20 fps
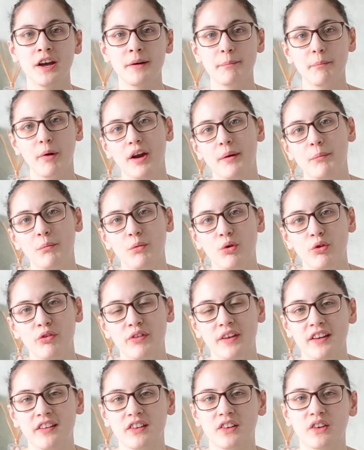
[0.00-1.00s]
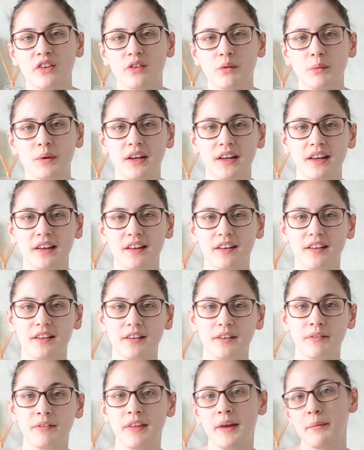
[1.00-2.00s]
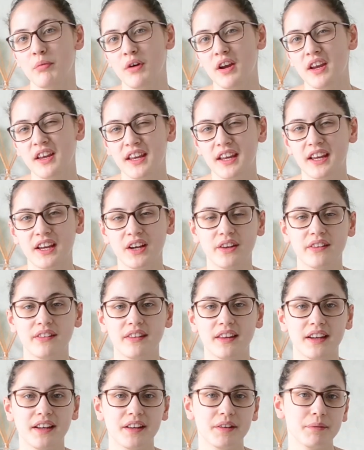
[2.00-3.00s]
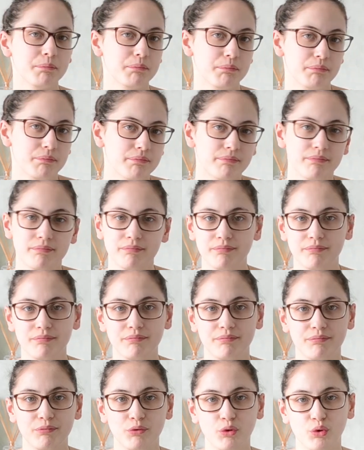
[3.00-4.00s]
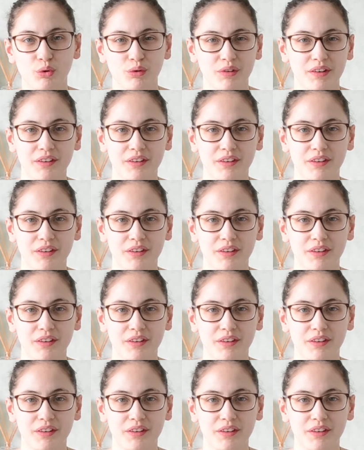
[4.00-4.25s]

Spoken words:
buy more things because they're breaking and they're not